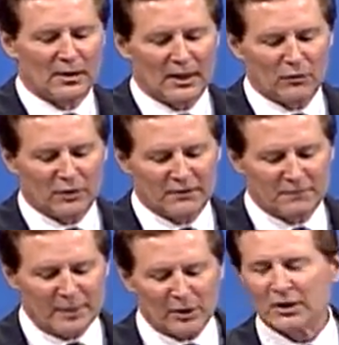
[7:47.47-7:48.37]
And we've
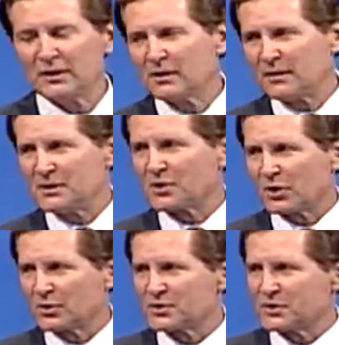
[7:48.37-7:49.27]
buried these
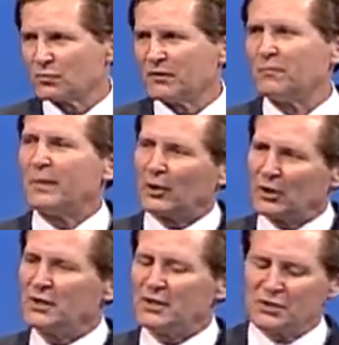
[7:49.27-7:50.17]
hurts, and we've
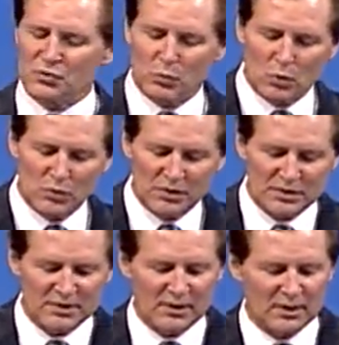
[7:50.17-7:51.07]
buried these
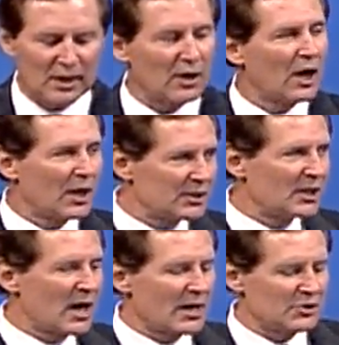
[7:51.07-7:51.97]
wounds in our
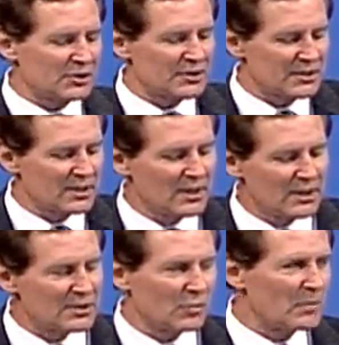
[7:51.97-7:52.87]
unconscious.
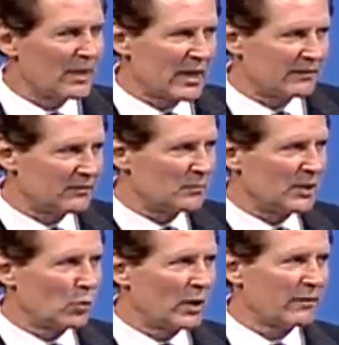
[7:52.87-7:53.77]
So we may not even be
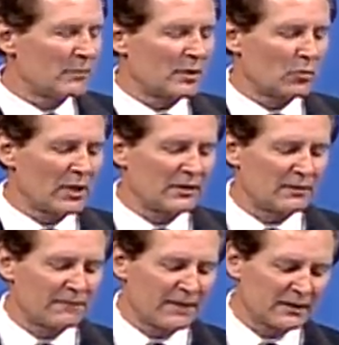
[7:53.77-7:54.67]
aware of it, but we're at the
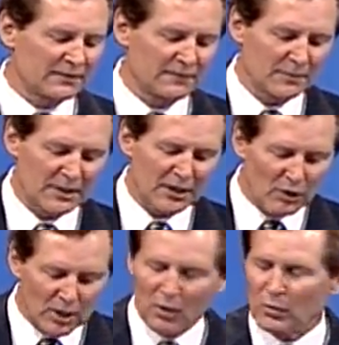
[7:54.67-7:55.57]
effect of them. And
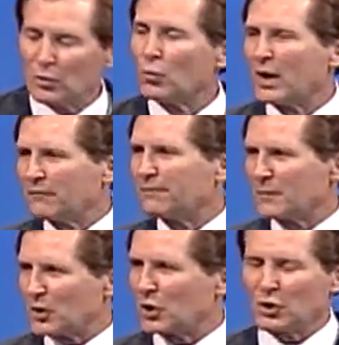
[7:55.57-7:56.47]
we run from
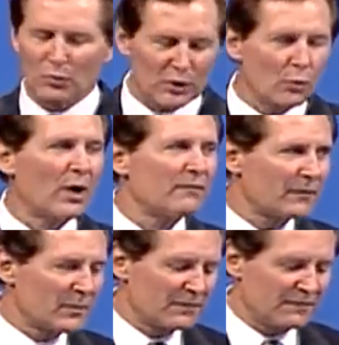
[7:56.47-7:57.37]
the hurt, we run
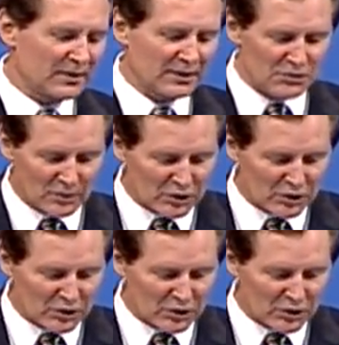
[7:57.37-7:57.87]
from the feelings. We